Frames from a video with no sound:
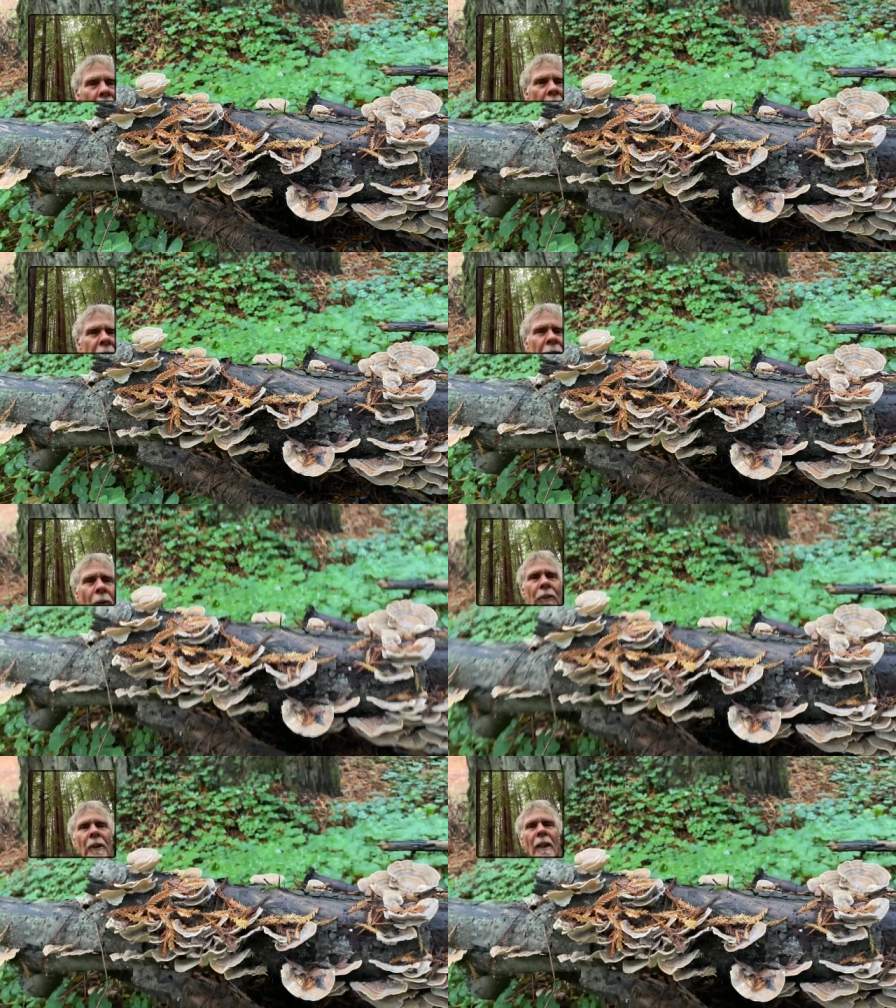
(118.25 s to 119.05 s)
clinical
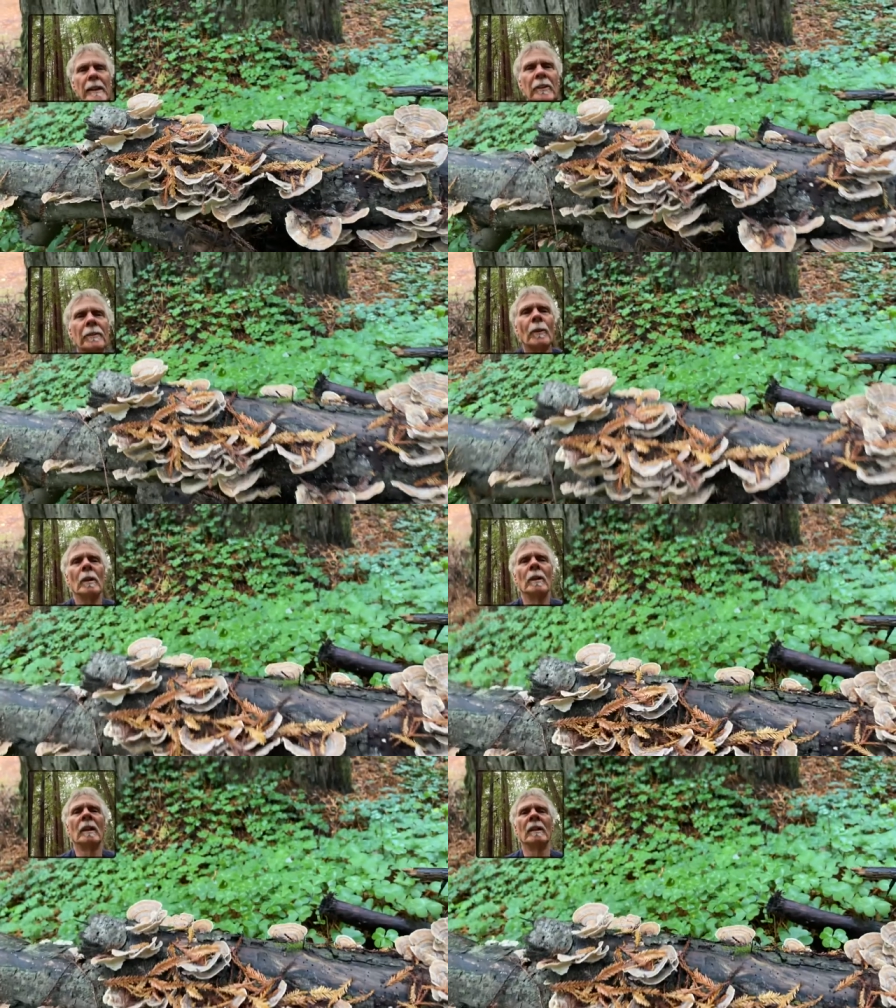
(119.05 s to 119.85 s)
studies
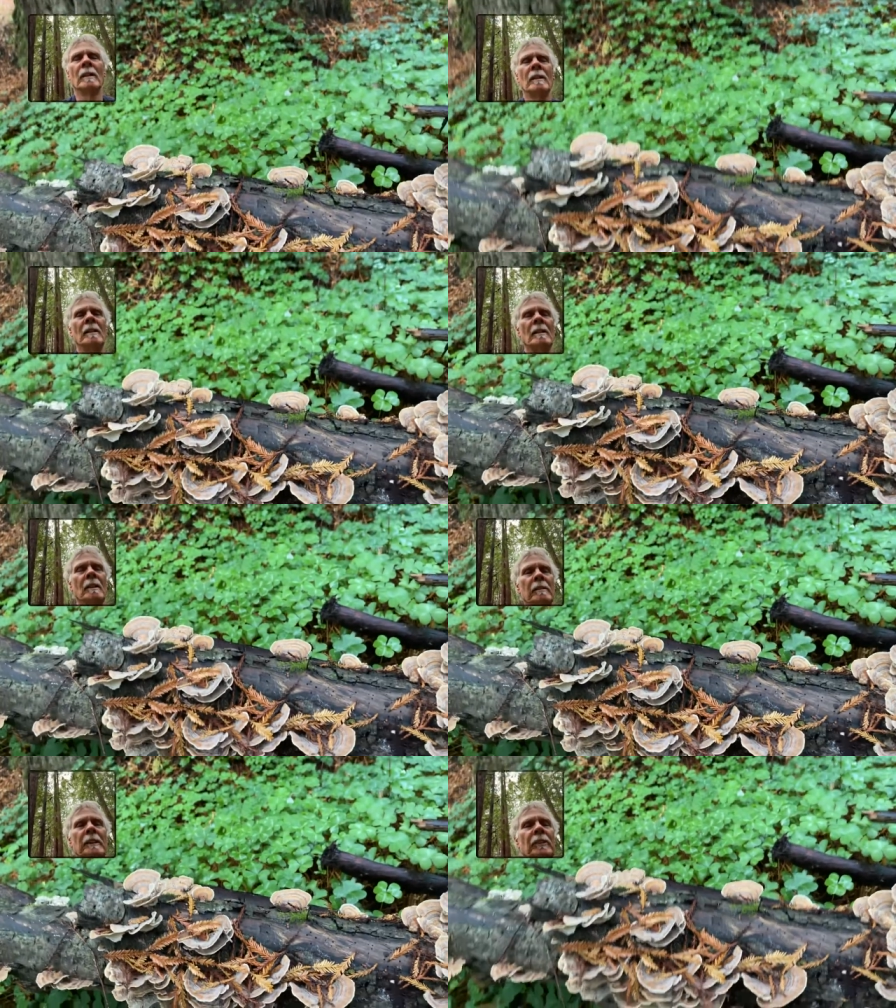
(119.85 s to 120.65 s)
for
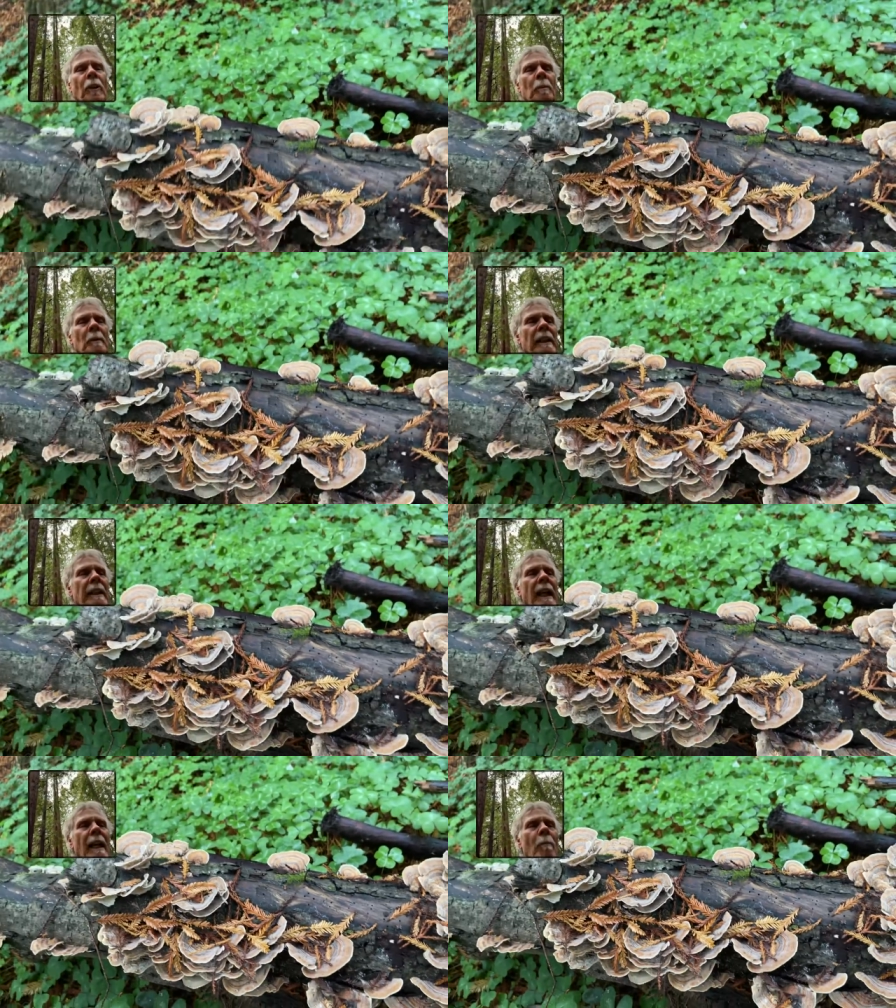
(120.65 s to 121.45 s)
determining how